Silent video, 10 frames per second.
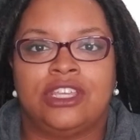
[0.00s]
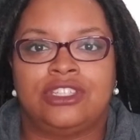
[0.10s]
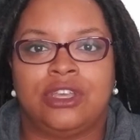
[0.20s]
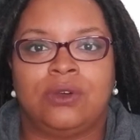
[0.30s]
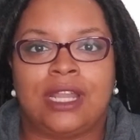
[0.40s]

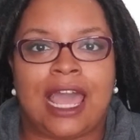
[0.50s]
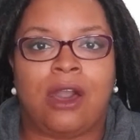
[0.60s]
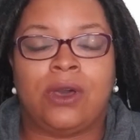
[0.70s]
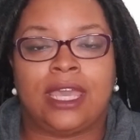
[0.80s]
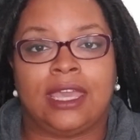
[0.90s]
zone
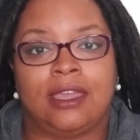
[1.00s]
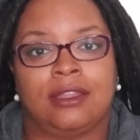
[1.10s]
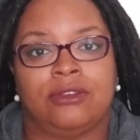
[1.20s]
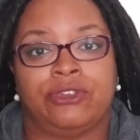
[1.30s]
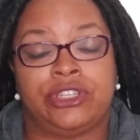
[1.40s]
out
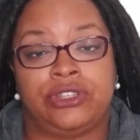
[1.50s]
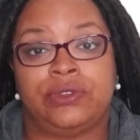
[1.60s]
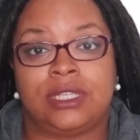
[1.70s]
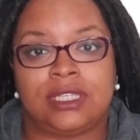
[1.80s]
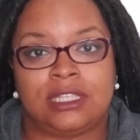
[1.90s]
and
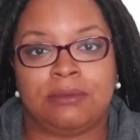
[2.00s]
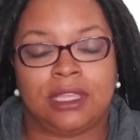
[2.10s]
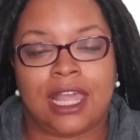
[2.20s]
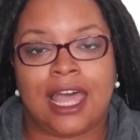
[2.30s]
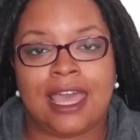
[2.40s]
reduce
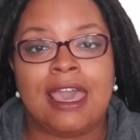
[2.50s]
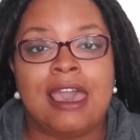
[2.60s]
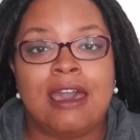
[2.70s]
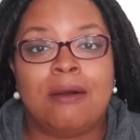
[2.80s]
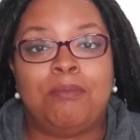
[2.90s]
stimuli.
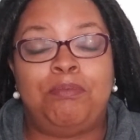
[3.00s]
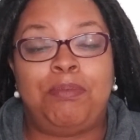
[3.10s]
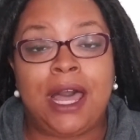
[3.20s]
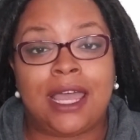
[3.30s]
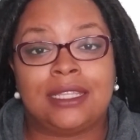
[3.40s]

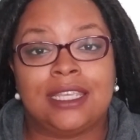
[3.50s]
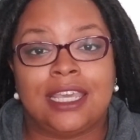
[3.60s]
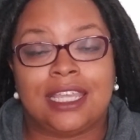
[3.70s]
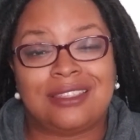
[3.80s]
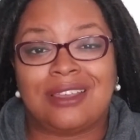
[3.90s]
But
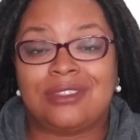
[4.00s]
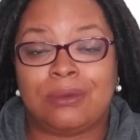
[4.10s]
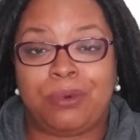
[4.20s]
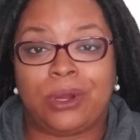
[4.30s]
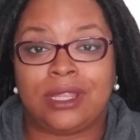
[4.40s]
it's also
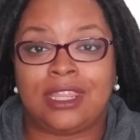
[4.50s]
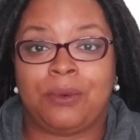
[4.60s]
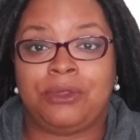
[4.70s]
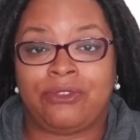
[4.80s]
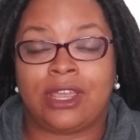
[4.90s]
important
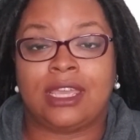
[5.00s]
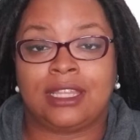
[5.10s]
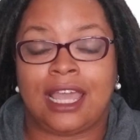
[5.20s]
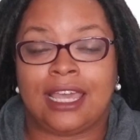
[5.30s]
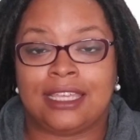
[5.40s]
that we
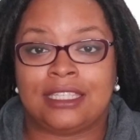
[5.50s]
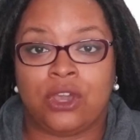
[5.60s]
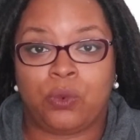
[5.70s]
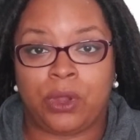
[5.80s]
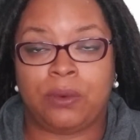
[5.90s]
recognize
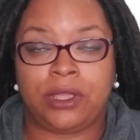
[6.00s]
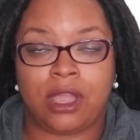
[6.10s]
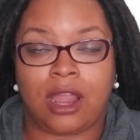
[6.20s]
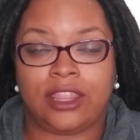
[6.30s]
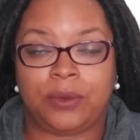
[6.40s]
where we
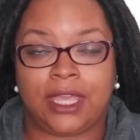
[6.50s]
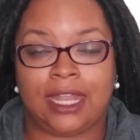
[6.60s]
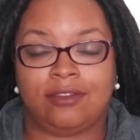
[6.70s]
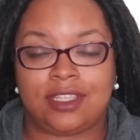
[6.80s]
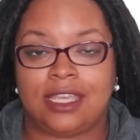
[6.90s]
are, that we
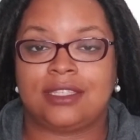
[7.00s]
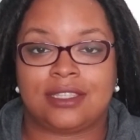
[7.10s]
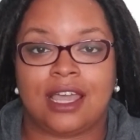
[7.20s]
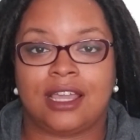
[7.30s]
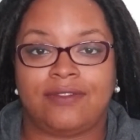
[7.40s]
kind of take
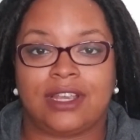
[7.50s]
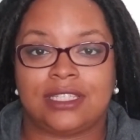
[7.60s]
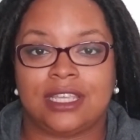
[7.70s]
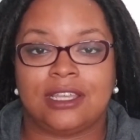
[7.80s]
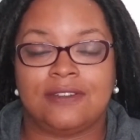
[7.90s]
stock of
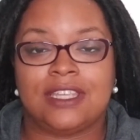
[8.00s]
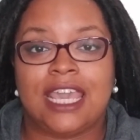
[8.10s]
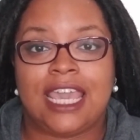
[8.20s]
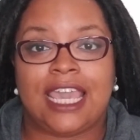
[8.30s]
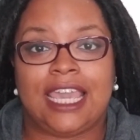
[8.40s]
ourselves
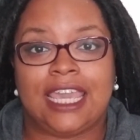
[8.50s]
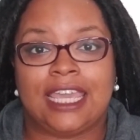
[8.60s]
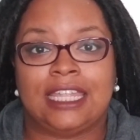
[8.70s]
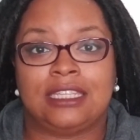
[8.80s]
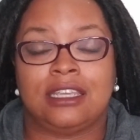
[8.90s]

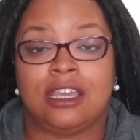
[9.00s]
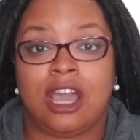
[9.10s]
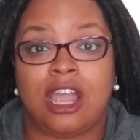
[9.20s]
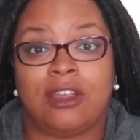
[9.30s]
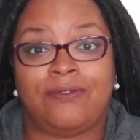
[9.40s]
and
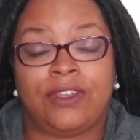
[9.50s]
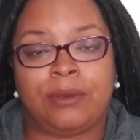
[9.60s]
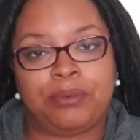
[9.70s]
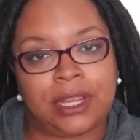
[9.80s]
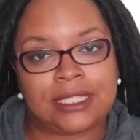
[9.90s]
are
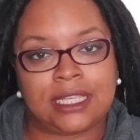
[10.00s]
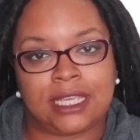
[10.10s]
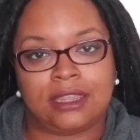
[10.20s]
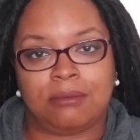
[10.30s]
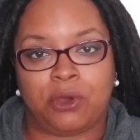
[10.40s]
very present
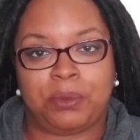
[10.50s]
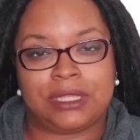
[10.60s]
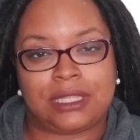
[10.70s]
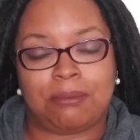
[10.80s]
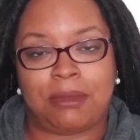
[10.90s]
in the
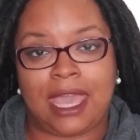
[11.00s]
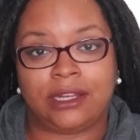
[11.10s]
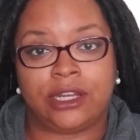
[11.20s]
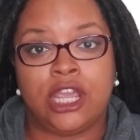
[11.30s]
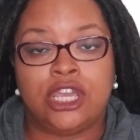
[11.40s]
moments that
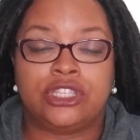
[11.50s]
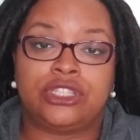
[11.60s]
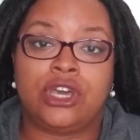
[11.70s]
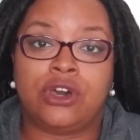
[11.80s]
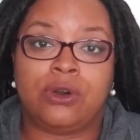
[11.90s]
matter.
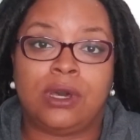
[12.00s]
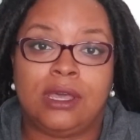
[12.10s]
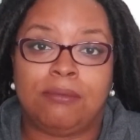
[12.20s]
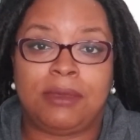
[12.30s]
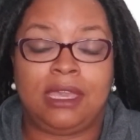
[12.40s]
So
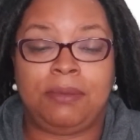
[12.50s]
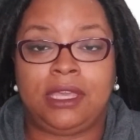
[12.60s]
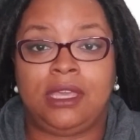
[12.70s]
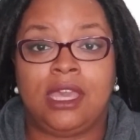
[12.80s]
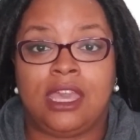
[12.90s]

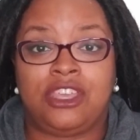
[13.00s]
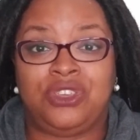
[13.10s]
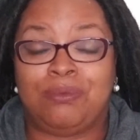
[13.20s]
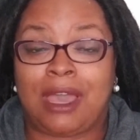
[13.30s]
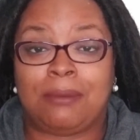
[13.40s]
maybe
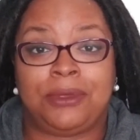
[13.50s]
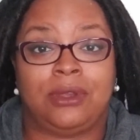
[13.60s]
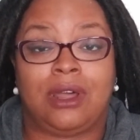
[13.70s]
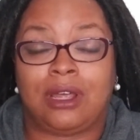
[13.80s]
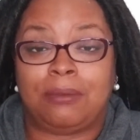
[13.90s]
you might be
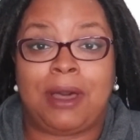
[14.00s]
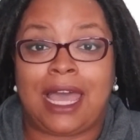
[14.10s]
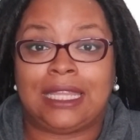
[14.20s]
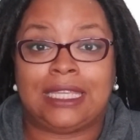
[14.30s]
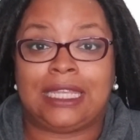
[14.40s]
on
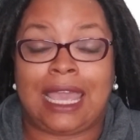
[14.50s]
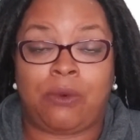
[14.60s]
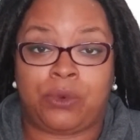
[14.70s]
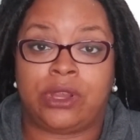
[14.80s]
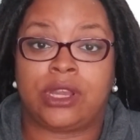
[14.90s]
autopilot
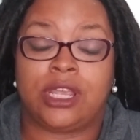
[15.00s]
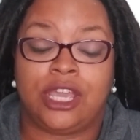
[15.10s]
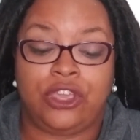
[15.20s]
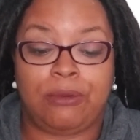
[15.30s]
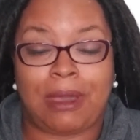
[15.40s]
at work.
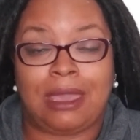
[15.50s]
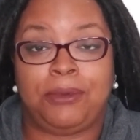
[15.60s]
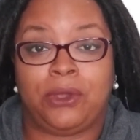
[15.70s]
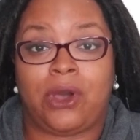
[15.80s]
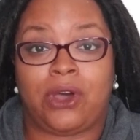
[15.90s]
You might
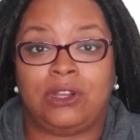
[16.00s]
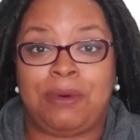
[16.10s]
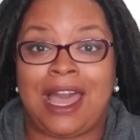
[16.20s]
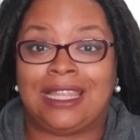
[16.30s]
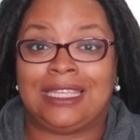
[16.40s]
be on
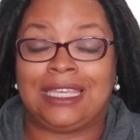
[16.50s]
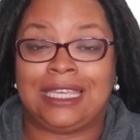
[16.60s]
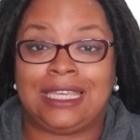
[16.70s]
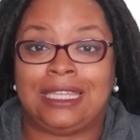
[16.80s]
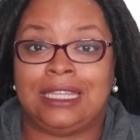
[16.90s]
autopilot
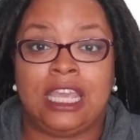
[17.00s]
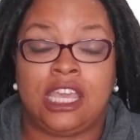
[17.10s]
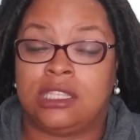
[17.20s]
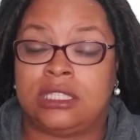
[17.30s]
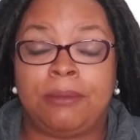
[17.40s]
in
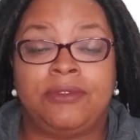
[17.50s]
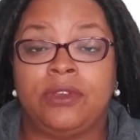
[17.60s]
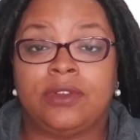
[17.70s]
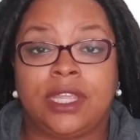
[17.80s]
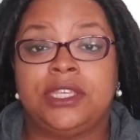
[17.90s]
some of
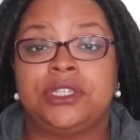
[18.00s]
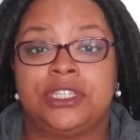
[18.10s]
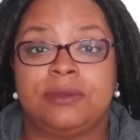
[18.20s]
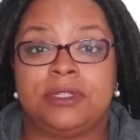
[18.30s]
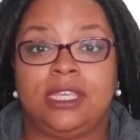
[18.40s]
your
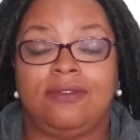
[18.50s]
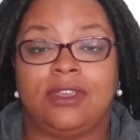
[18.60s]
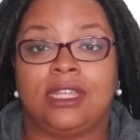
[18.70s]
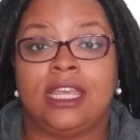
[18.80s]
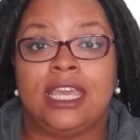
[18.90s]
relationships
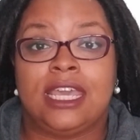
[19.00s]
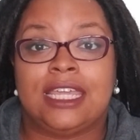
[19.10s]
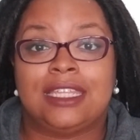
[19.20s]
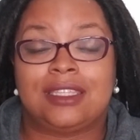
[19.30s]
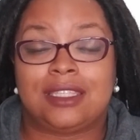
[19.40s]
even.
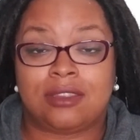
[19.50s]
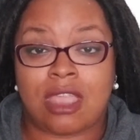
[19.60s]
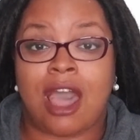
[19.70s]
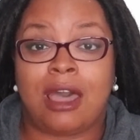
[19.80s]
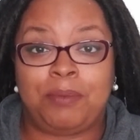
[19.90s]

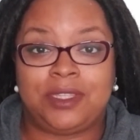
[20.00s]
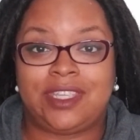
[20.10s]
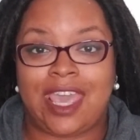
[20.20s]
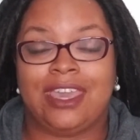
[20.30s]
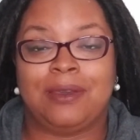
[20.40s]
Stop,
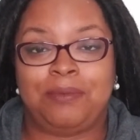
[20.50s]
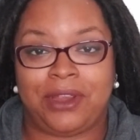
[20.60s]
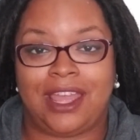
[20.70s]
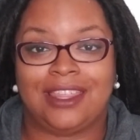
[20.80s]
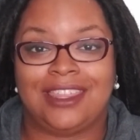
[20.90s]
take a
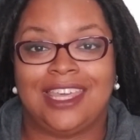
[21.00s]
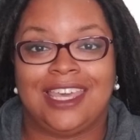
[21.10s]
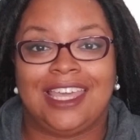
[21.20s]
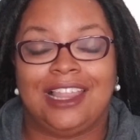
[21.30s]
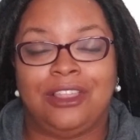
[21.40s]
breath,
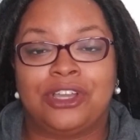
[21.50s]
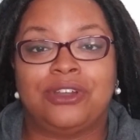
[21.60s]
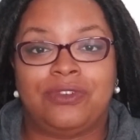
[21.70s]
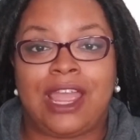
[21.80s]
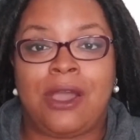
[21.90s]
look
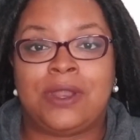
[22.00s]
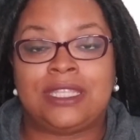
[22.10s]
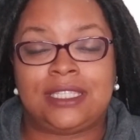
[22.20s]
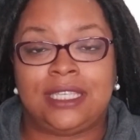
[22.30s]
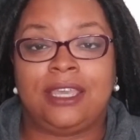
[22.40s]
around
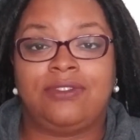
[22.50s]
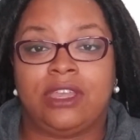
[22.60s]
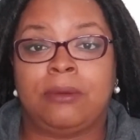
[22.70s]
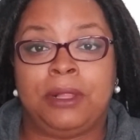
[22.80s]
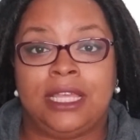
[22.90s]
and see if
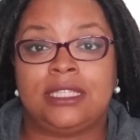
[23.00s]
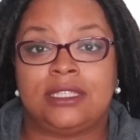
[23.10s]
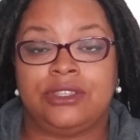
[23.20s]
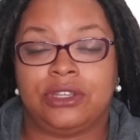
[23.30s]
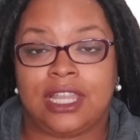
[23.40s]
there are places
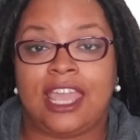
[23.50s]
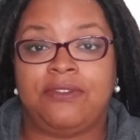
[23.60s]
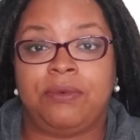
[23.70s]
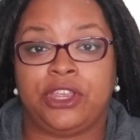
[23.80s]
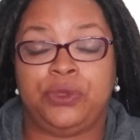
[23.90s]
in your
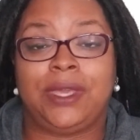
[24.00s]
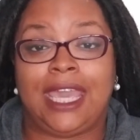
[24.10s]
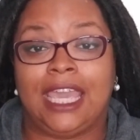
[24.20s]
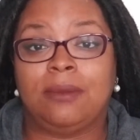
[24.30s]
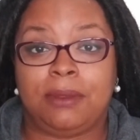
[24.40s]
life where you
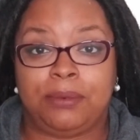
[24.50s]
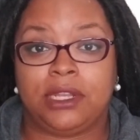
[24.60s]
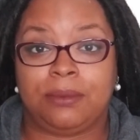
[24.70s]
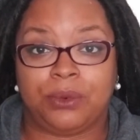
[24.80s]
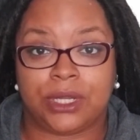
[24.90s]
can be
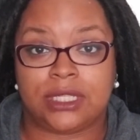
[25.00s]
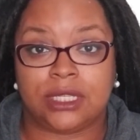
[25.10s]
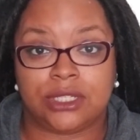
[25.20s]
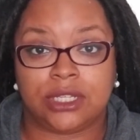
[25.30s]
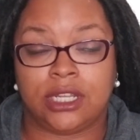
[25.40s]
putting more
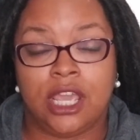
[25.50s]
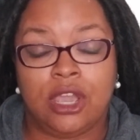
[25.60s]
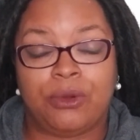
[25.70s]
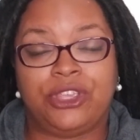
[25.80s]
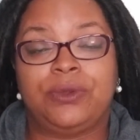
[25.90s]
attention,
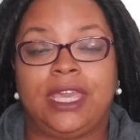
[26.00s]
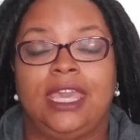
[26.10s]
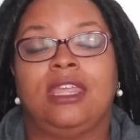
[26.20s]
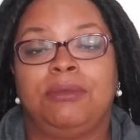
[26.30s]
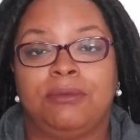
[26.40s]
where you
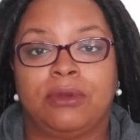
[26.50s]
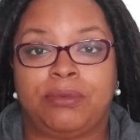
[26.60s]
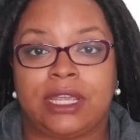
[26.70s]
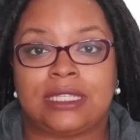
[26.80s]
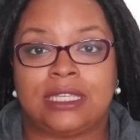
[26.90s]
can be more
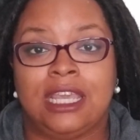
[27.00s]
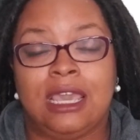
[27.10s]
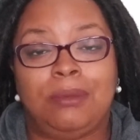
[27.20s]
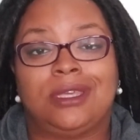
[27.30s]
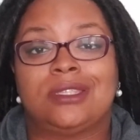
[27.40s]
present,
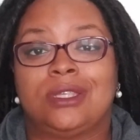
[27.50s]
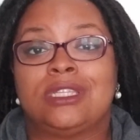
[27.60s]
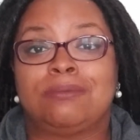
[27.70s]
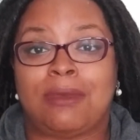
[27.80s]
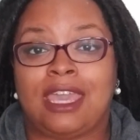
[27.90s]
because
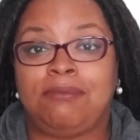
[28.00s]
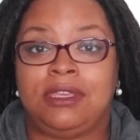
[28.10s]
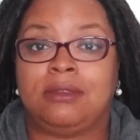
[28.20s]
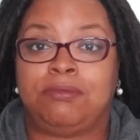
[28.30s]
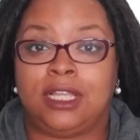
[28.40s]
those might
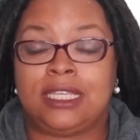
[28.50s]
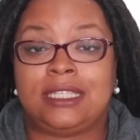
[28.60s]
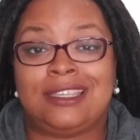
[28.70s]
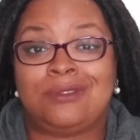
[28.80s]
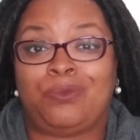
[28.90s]
be the
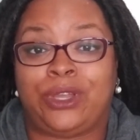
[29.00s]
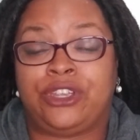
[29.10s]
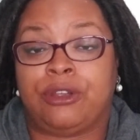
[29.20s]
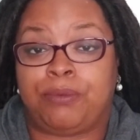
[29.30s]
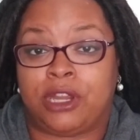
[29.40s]
places where
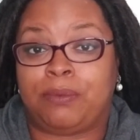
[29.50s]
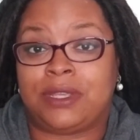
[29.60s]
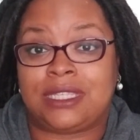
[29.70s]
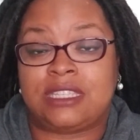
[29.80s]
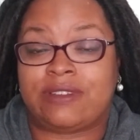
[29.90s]
your
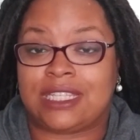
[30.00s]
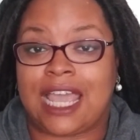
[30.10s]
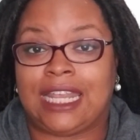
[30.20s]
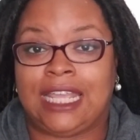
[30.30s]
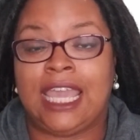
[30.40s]
purpose is
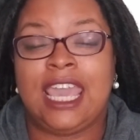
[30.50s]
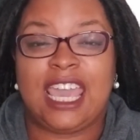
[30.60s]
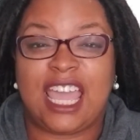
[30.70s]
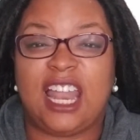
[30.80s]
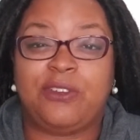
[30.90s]
residing
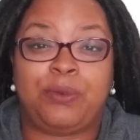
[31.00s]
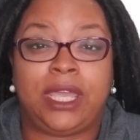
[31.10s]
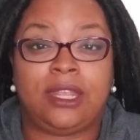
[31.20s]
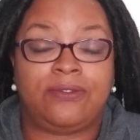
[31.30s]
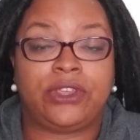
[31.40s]
and kind of
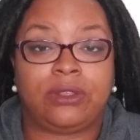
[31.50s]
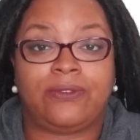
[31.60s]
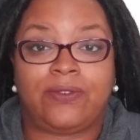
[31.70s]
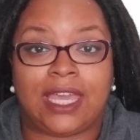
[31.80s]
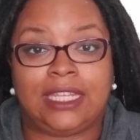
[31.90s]
waiting for you to
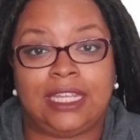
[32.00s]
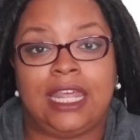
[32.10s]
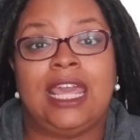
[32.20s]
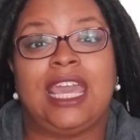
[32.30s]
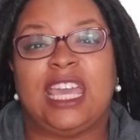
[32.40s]
find
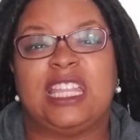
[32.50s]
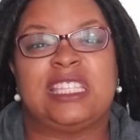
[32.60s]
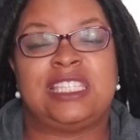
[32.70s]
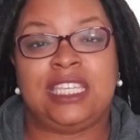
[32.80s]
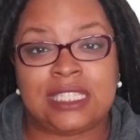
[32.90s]
it
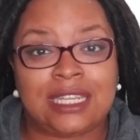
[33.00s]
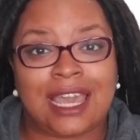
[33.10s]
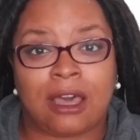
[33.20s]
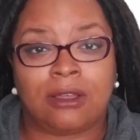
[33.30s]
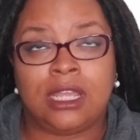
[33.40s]
and tease it
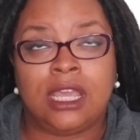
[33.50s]
out.